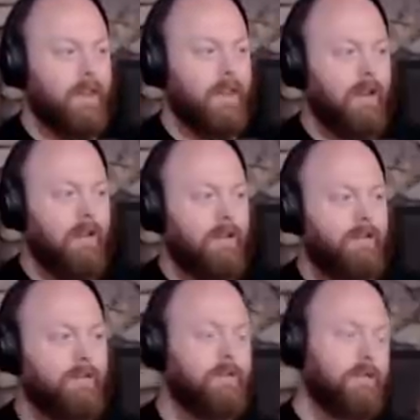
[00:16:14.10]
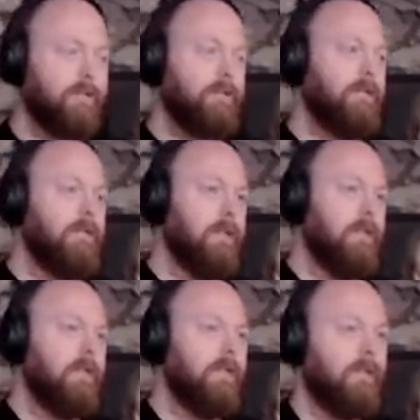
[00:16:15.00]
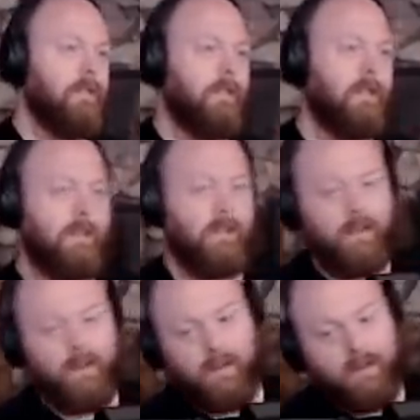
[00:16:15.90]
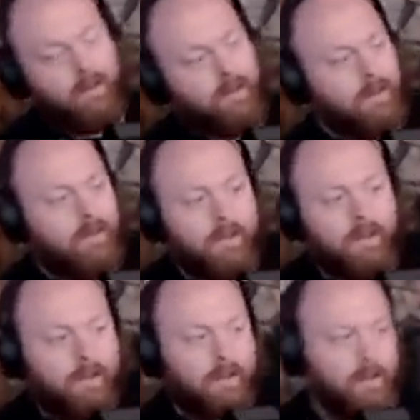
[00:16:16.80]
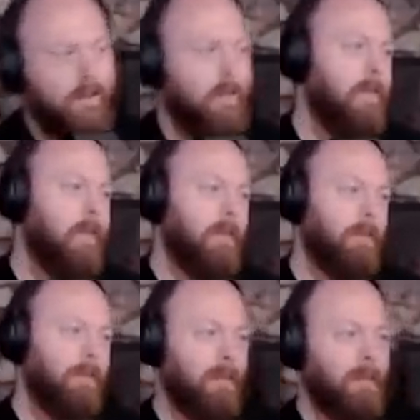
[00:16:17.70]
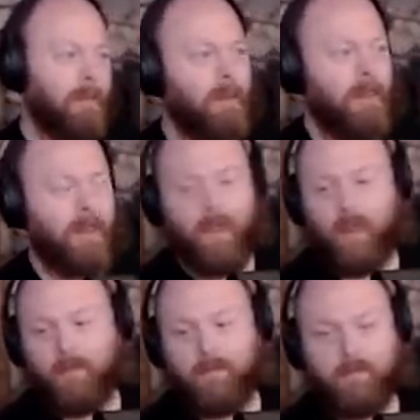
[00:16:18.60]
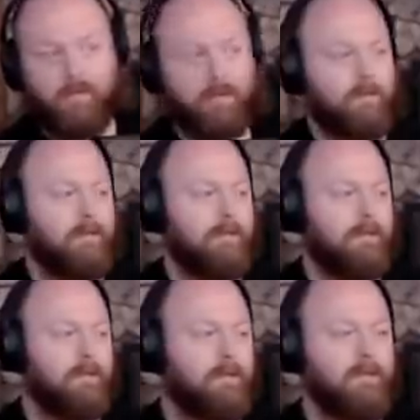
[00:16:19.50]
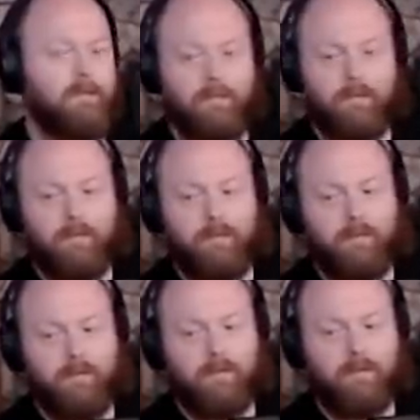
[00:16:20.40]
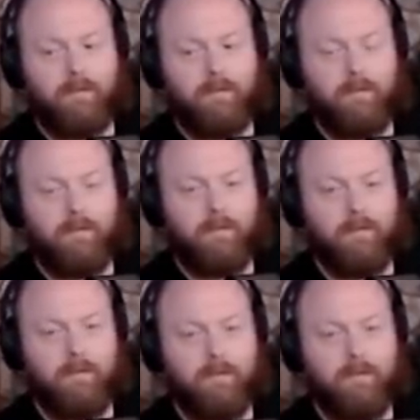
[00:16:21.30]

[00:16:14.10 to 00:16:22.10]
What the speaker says: (silent)